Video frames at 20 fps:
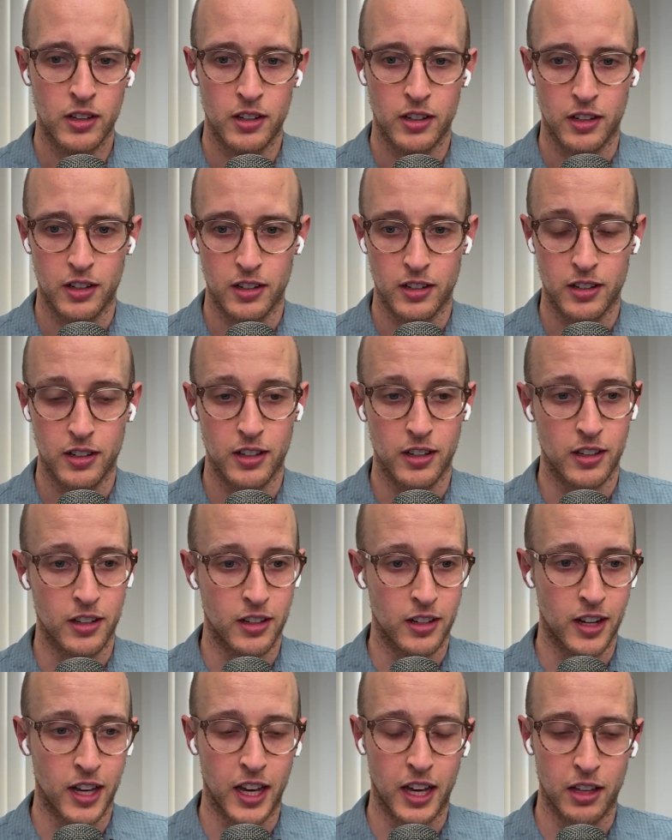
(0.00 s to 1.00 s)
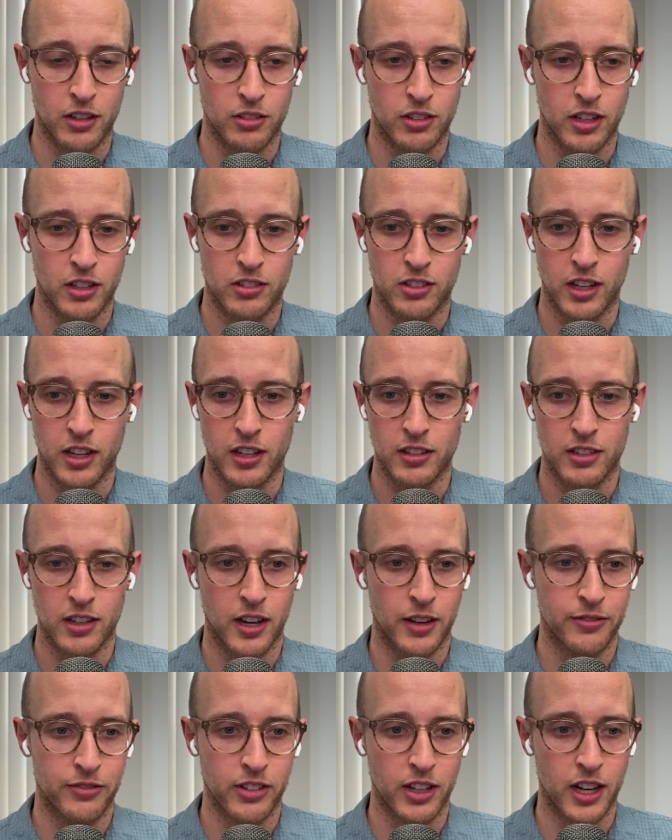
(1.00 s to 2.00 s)
And as they say,
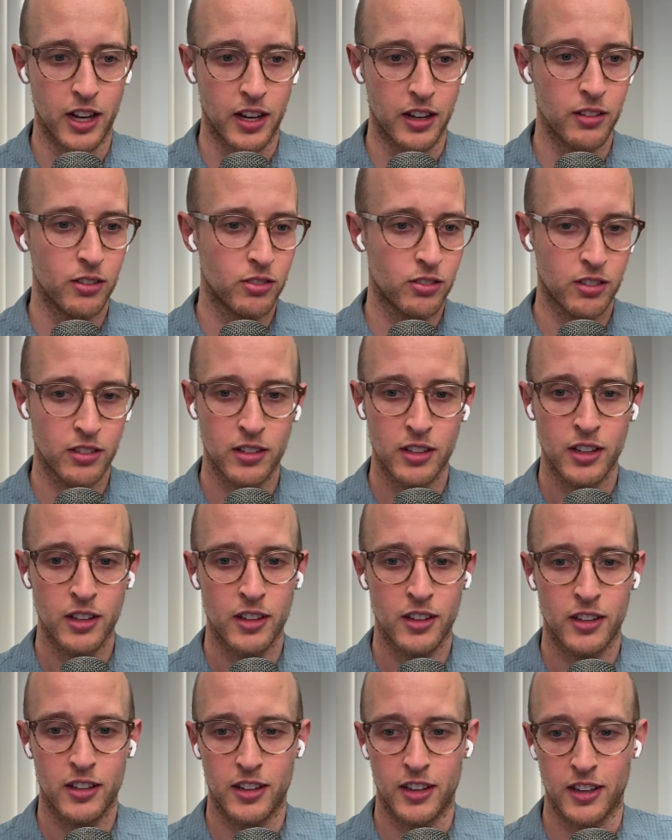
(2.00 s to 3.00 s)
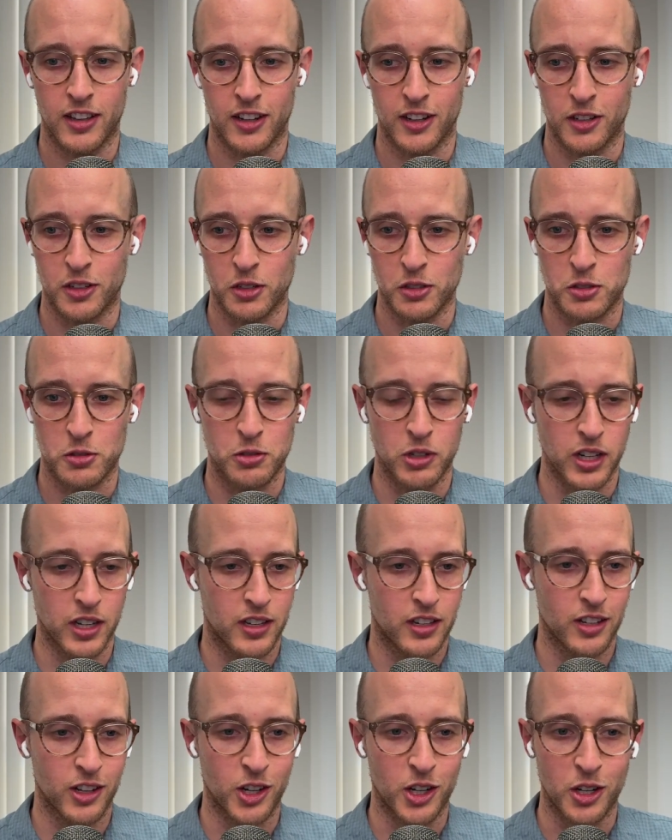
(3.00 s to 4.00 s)
time flies and it goes
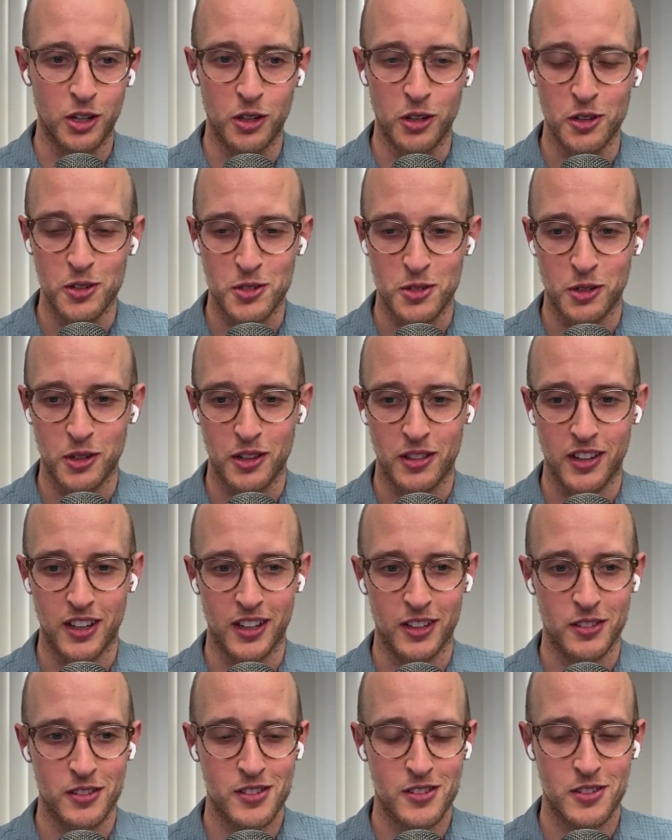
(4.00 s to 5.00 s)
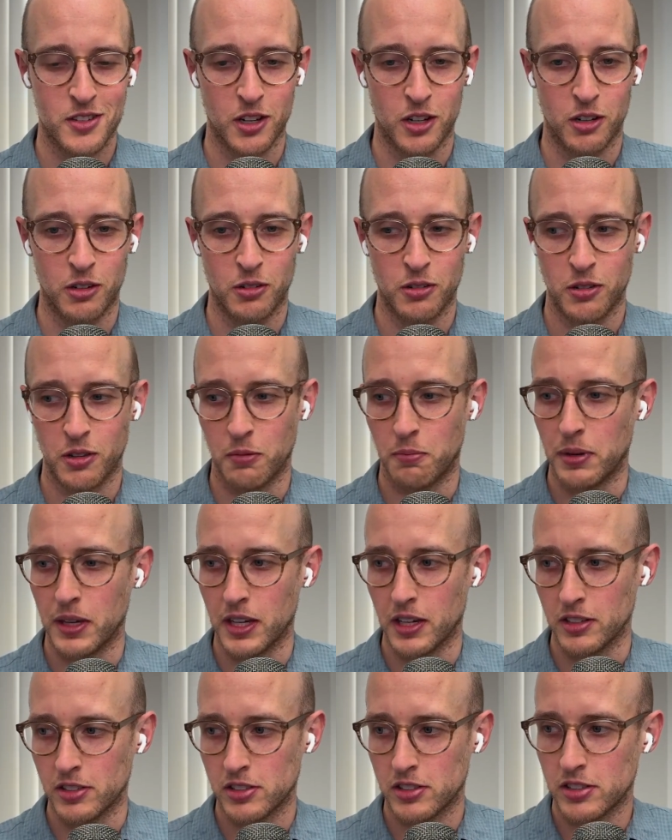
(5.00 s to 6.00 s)
quick, all those sort of things. So the
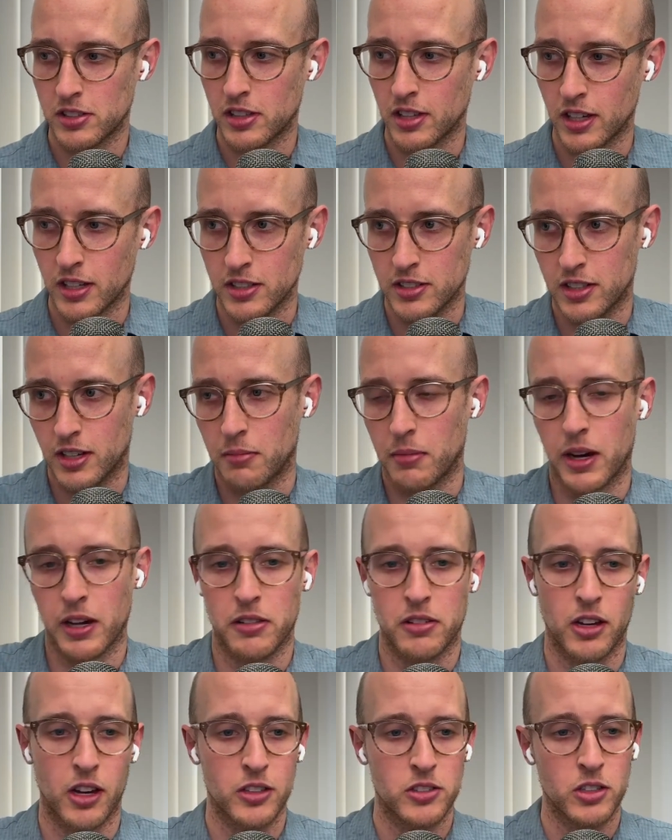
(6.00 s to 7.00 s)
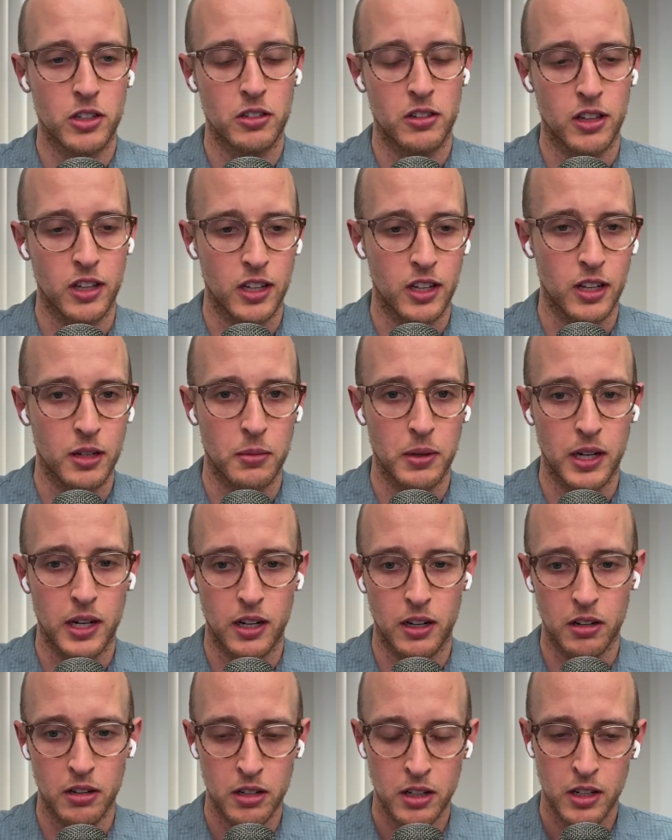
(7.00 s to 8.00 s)
biggest things that my thoughts are thinking
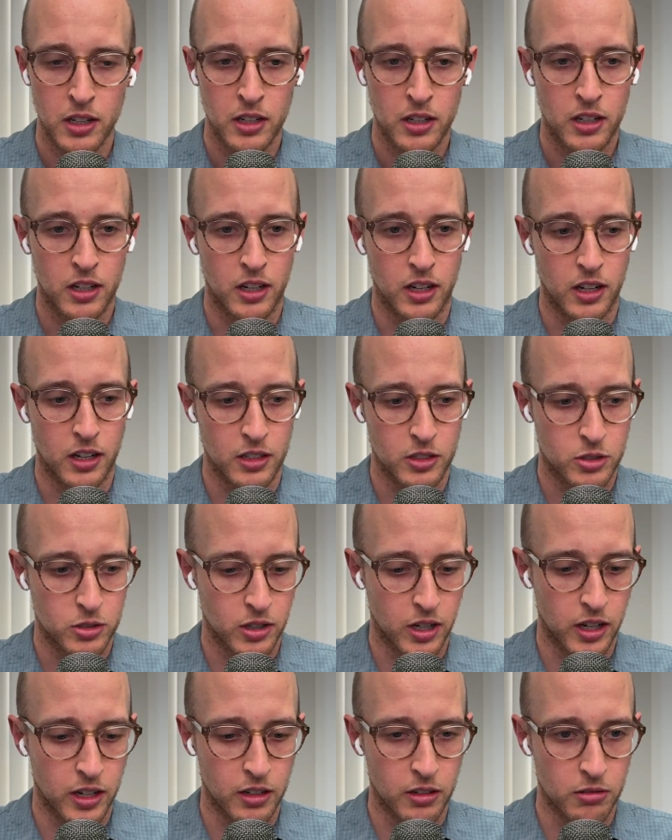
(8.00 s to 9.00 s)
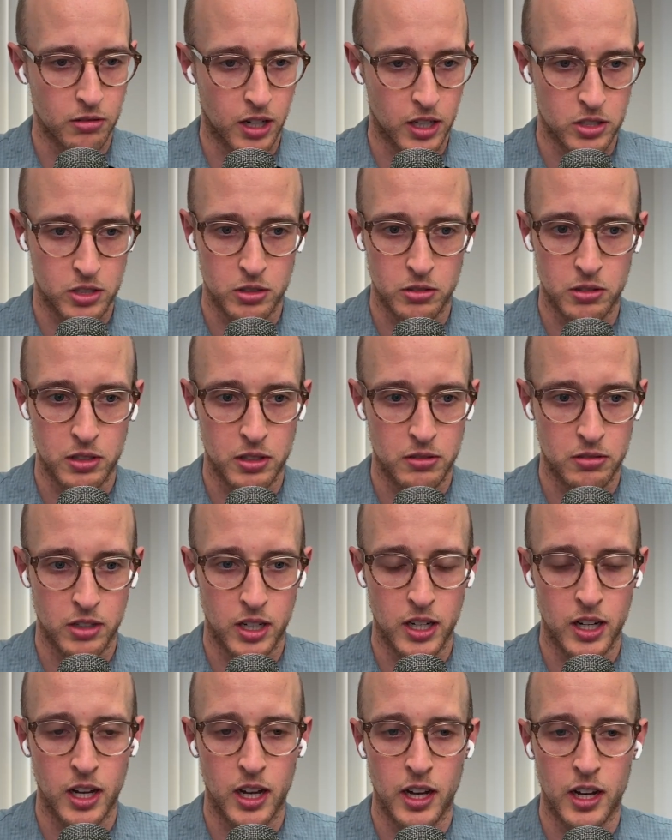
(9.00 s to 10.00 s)
about, trying to wrestle with
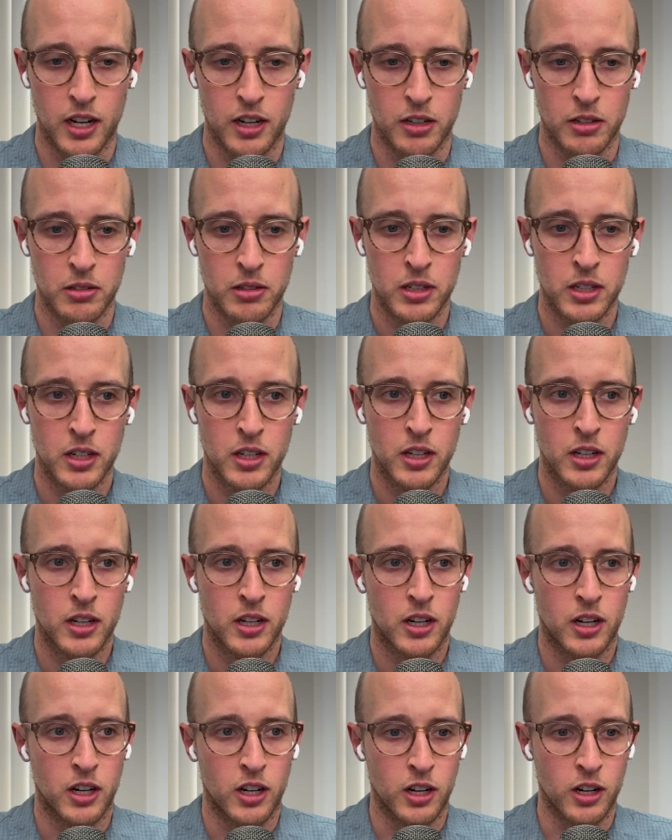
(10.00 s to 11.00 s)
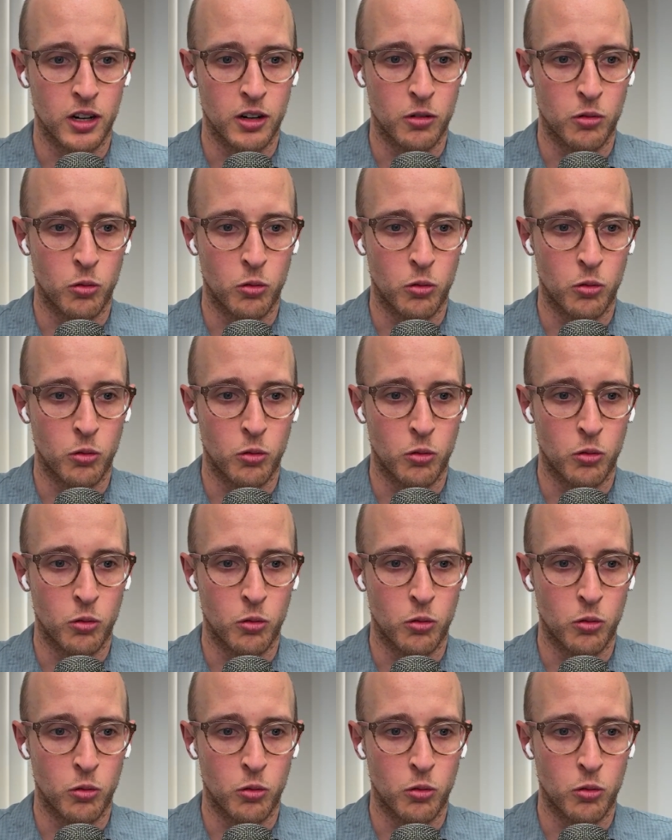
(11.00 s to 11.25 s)
right now are